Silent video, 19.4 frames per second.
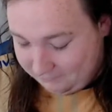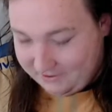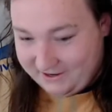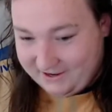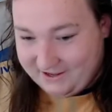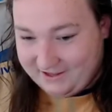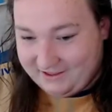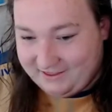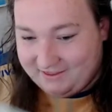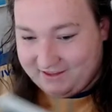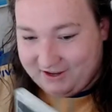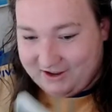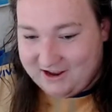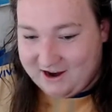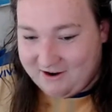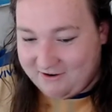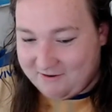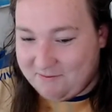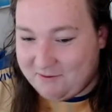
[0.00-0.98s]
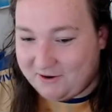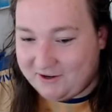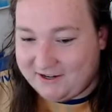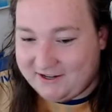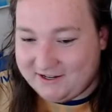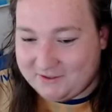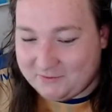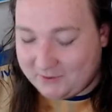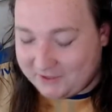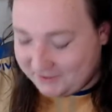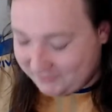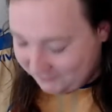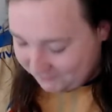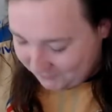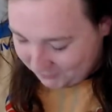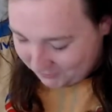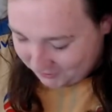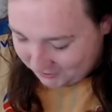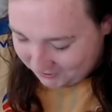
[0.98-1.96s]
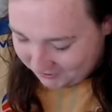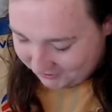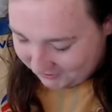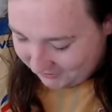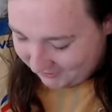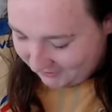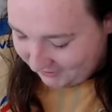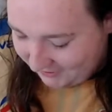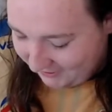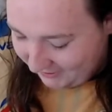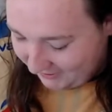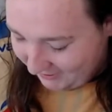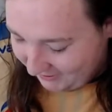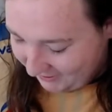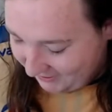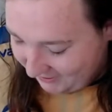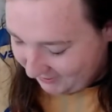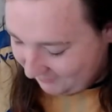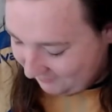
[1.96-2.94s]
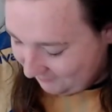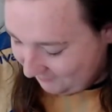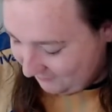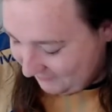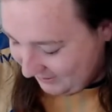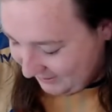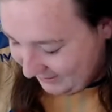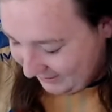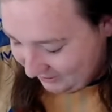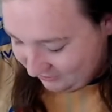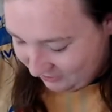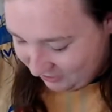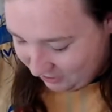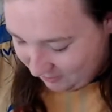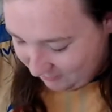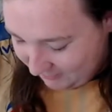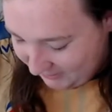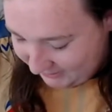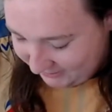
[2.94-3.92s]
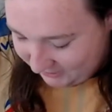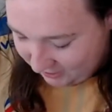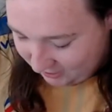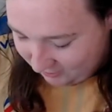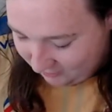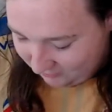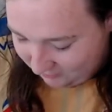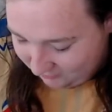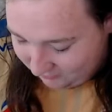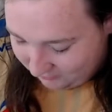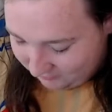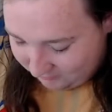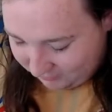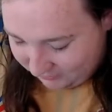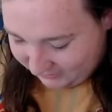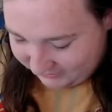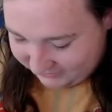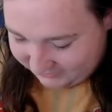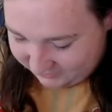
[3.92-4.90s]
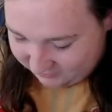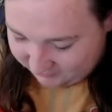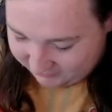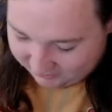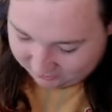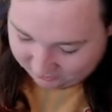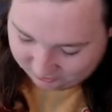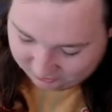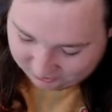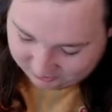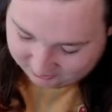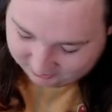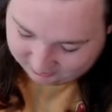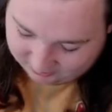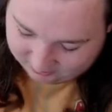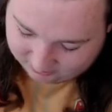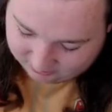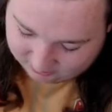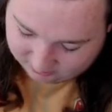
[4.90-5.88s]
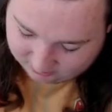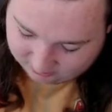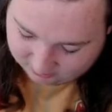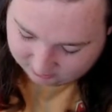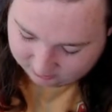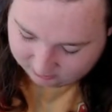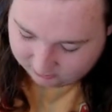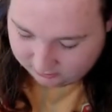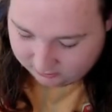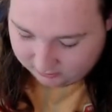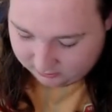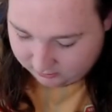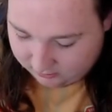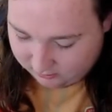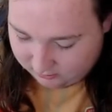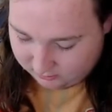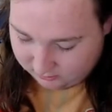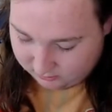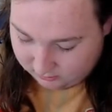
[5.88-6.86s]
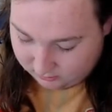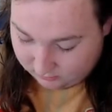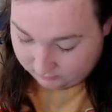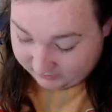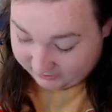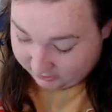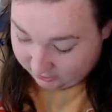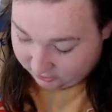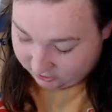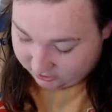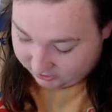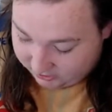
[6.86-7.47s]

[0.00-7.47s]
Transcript: Lego Harry Potter Years 1 to 4. That actually hurt my soul. Please still be Gucci. Be Gucci.